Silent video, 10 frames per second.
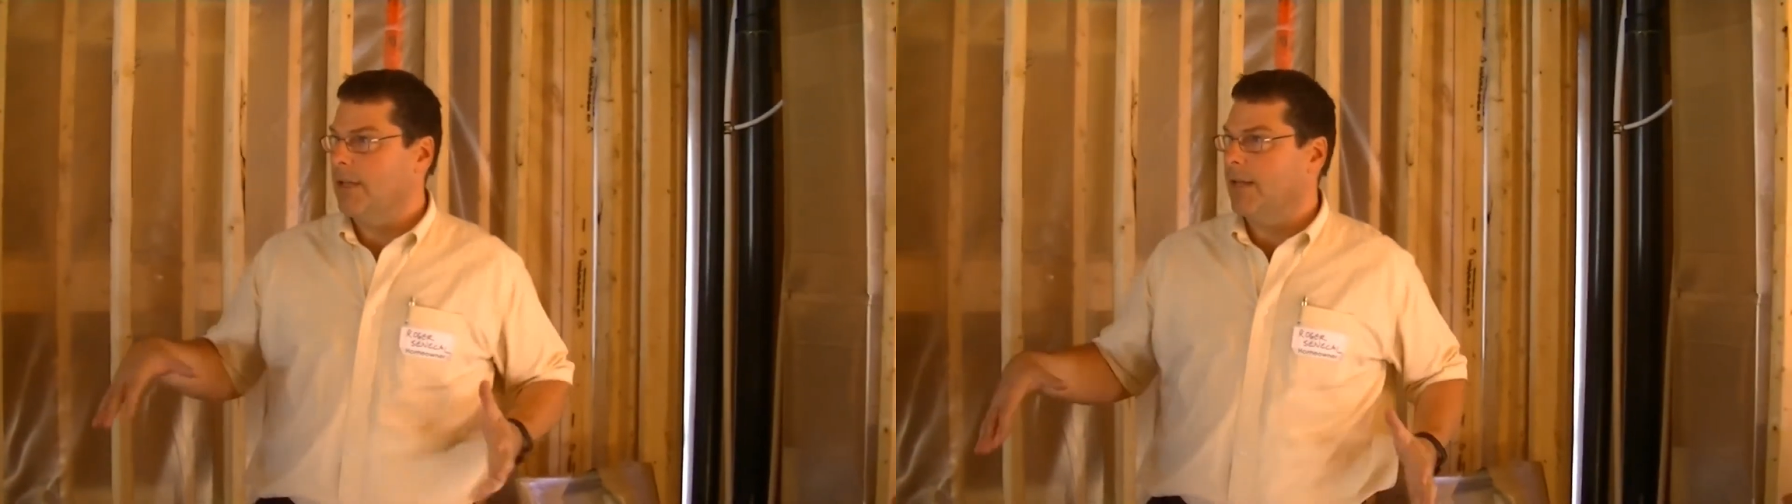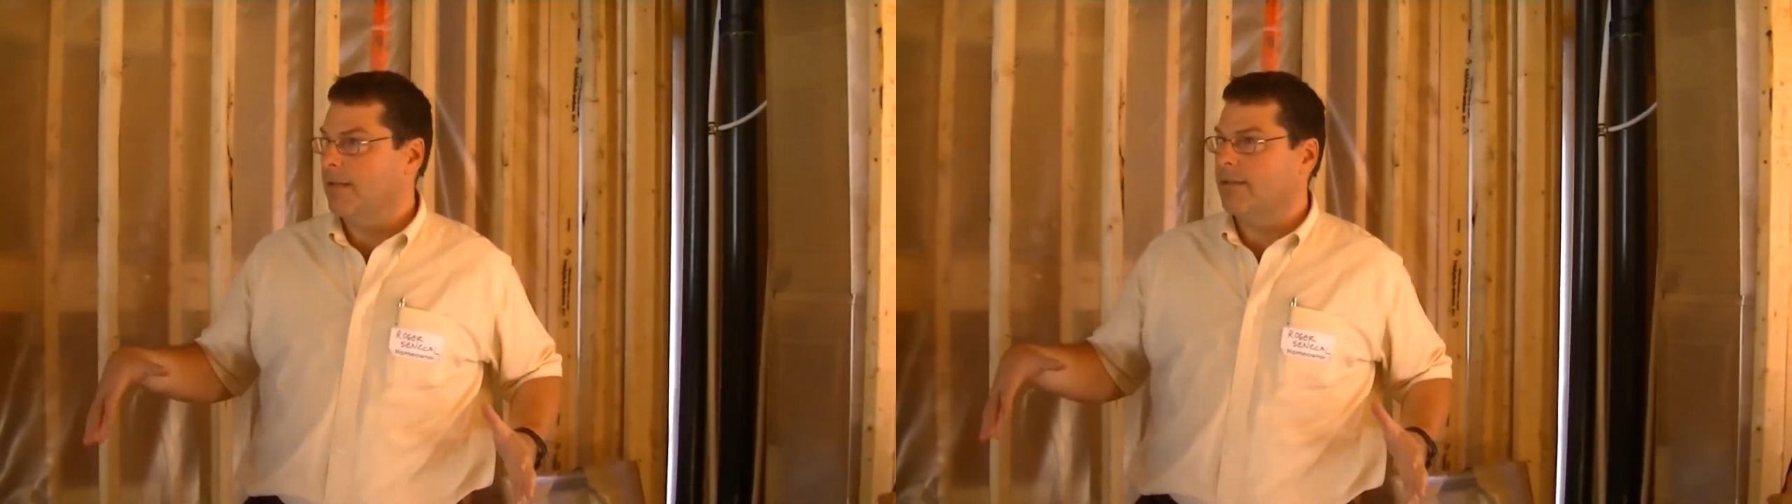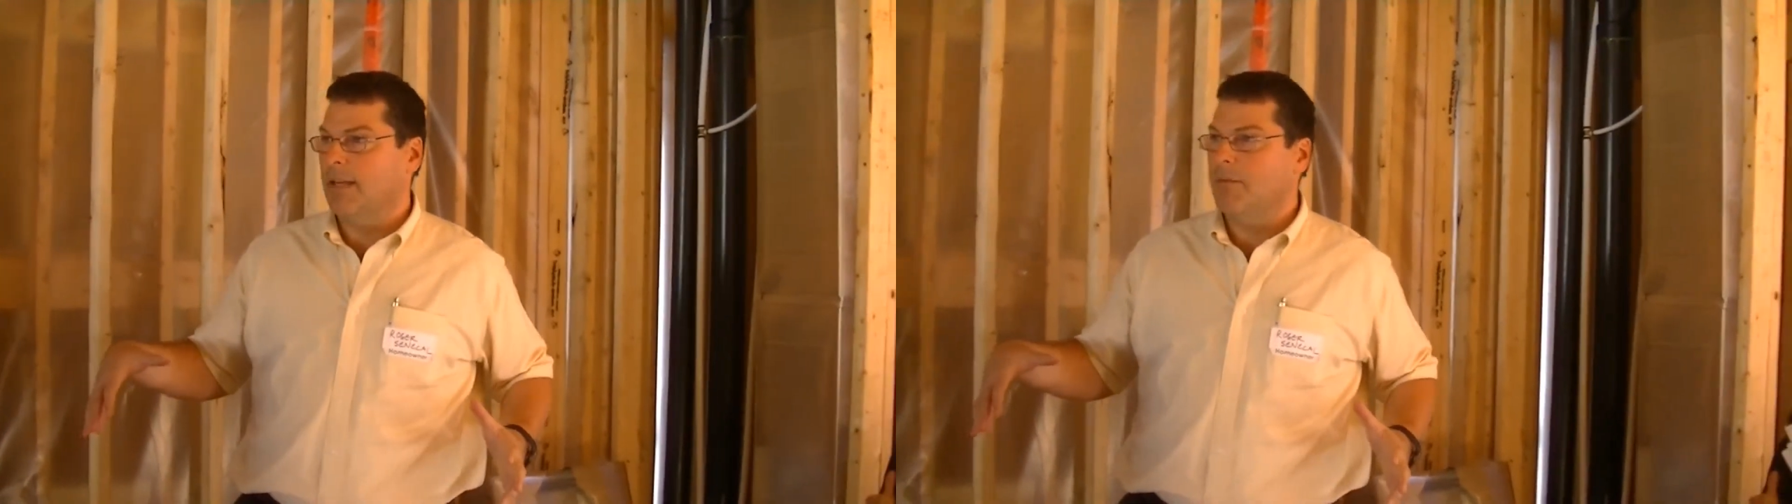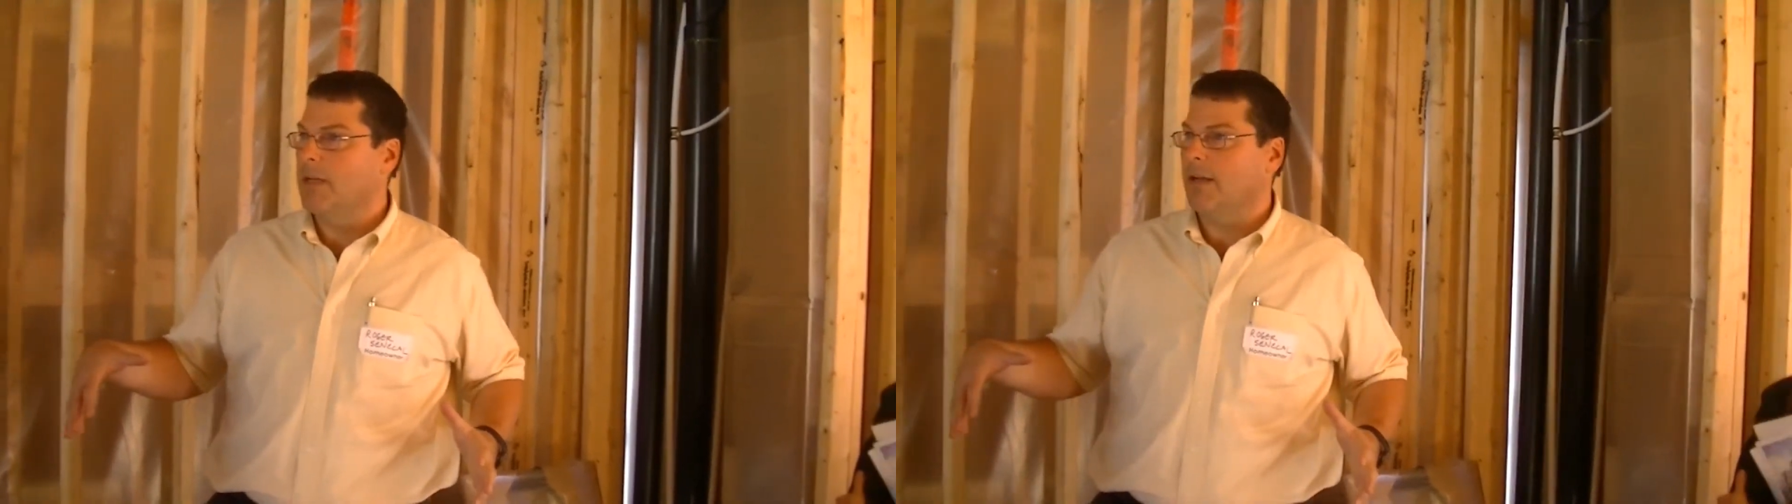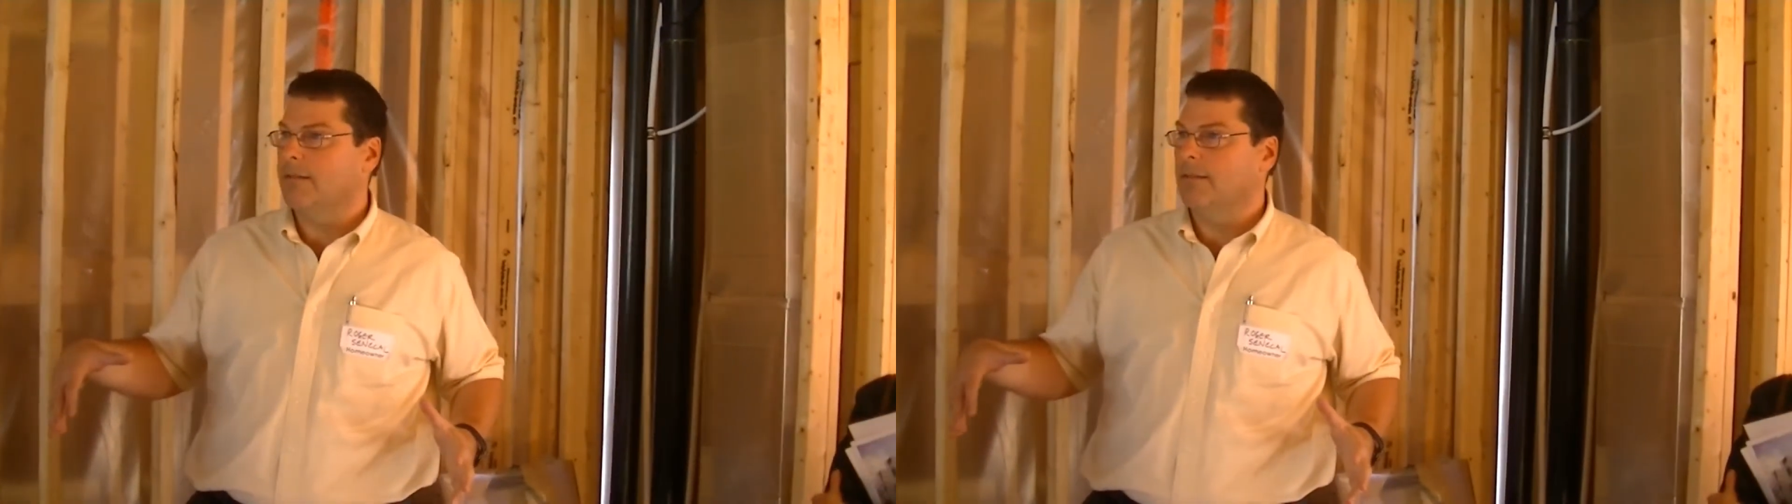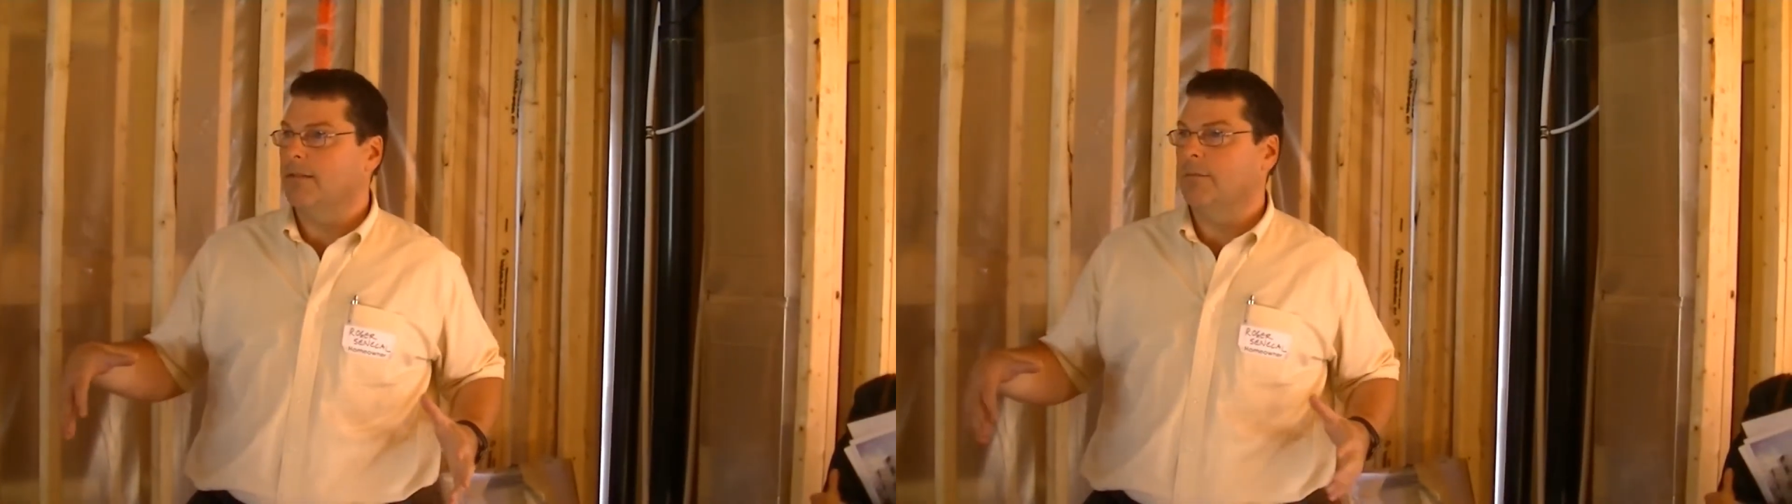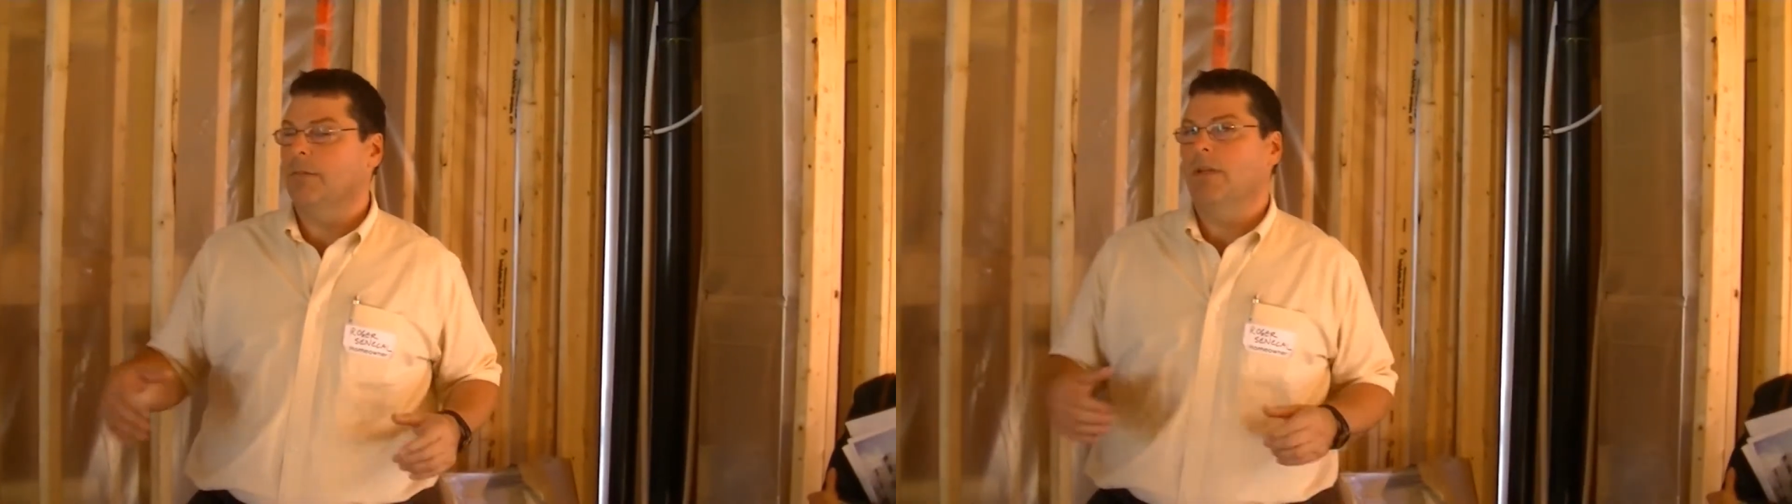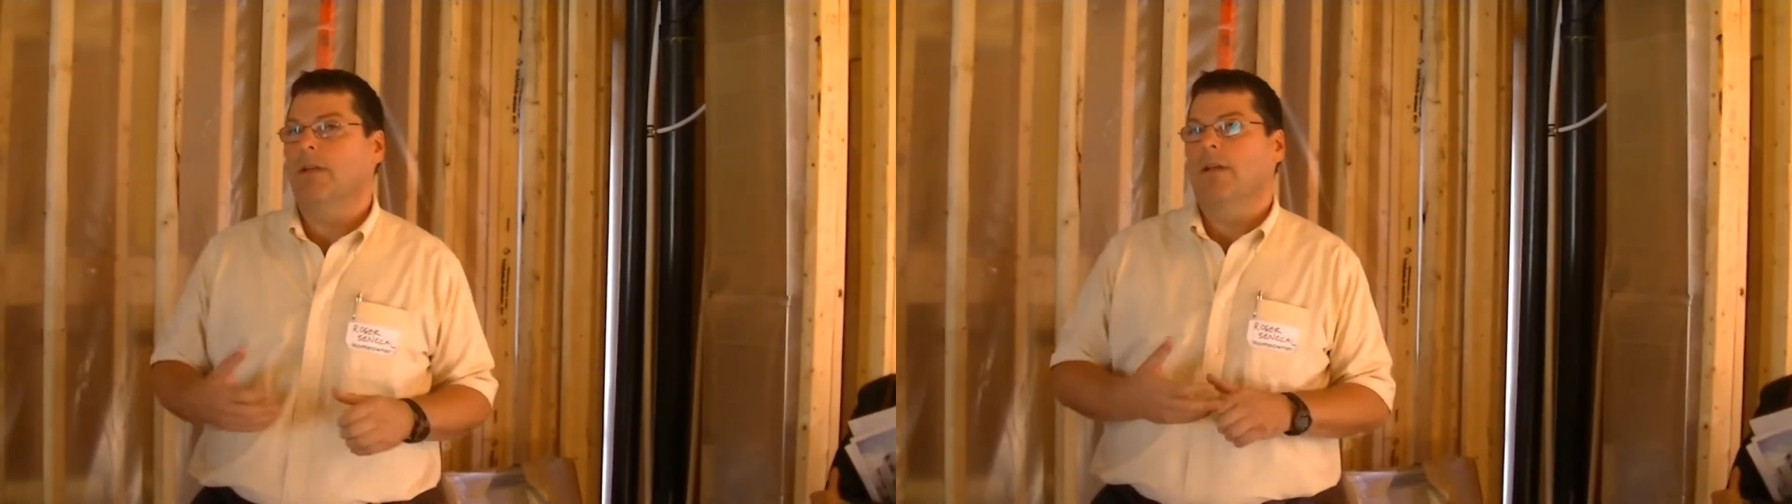that same duct system.